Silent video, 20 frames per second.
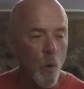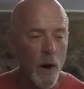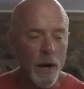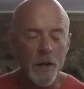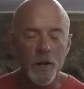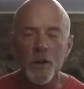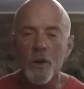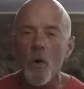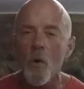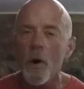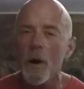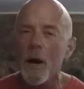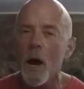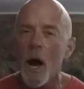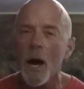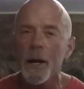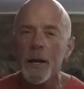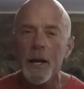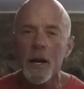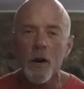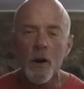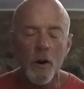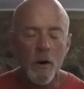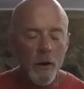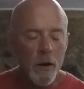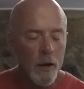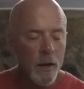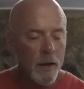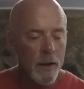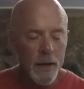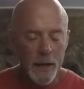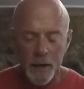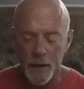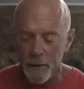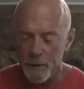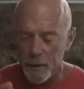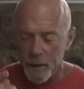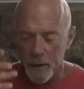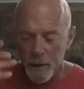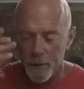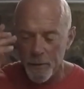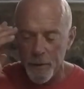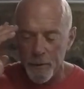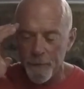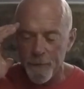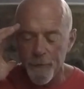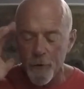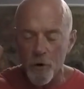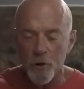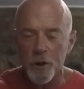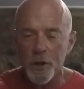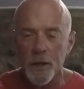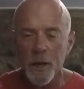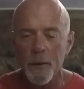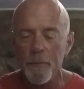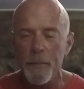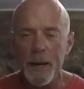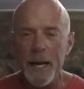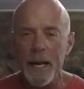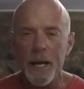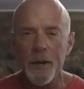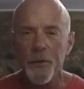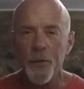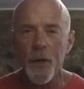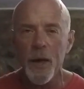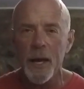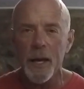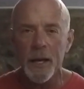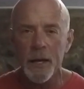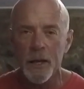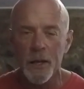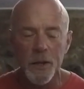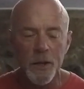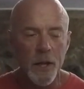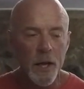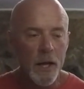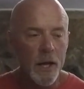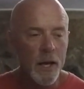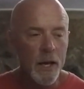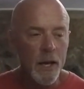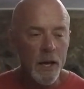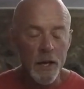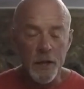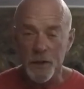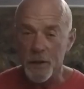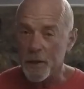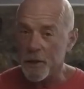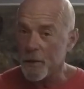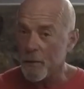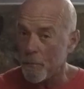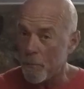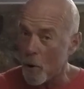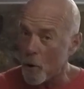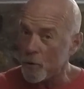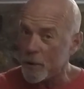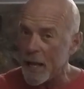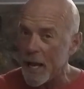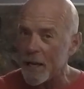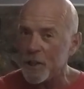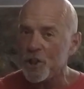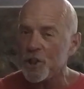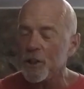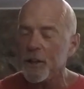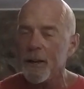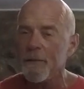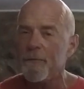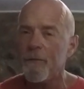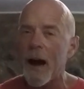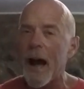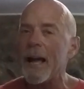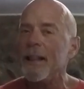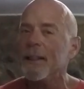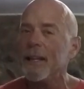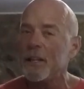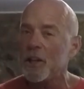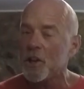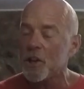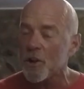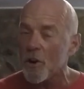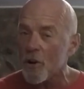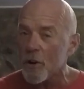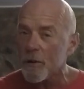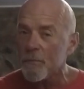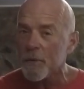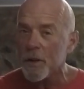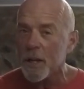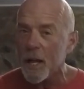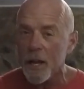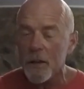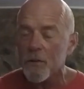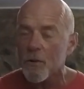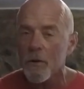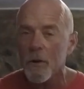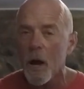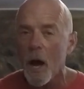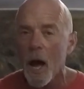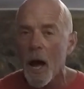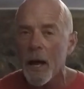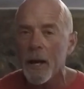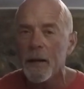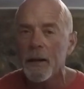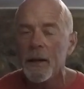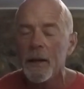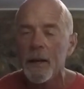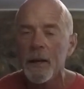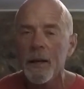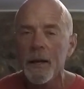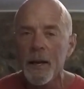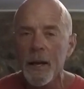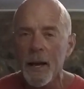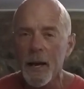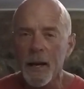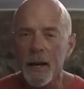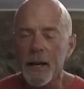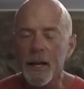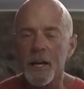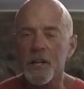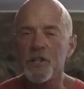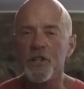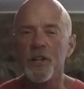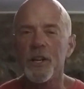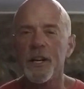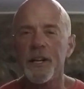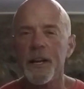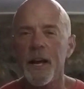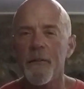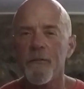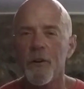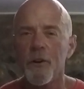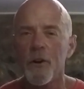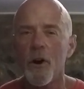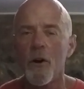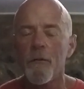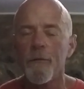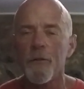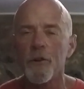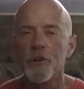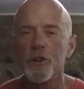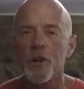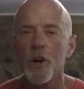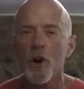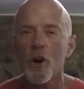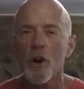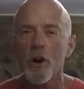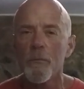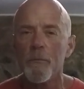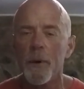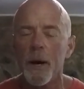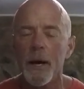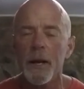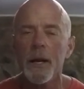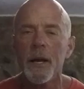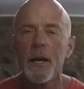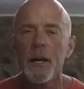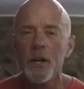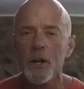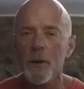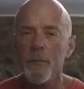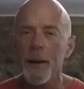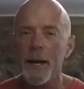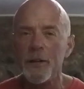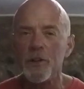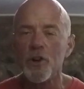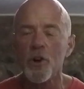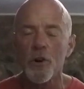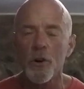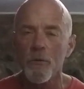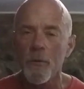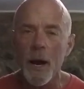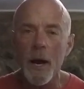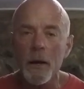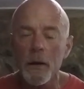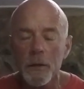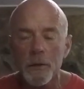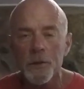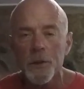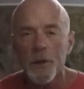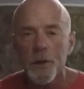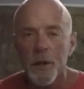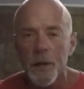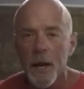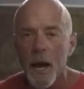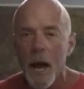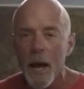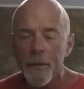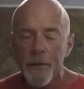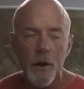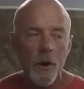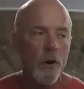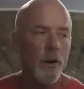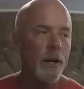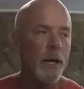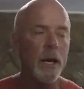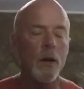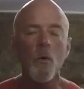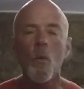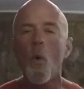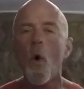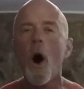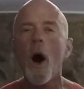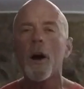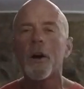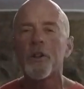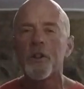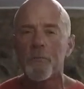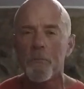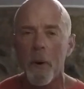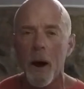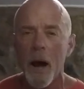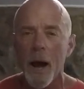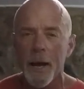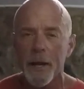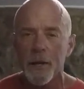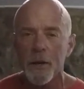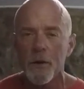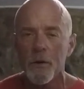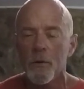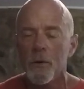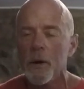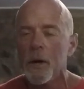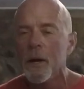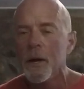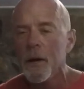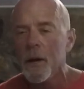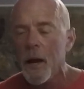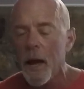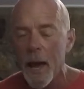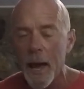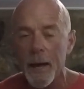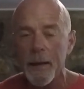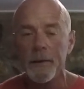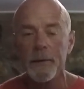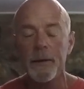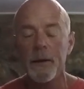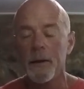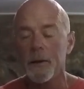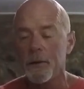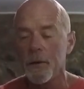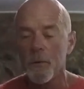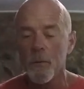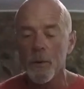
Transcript: what is going on here. And the first immediate thing is, is this a potentially violent circumstance or not? and I guess you could never know for sure, but you may turn around and it's just a guy there and he walks by you and uh, you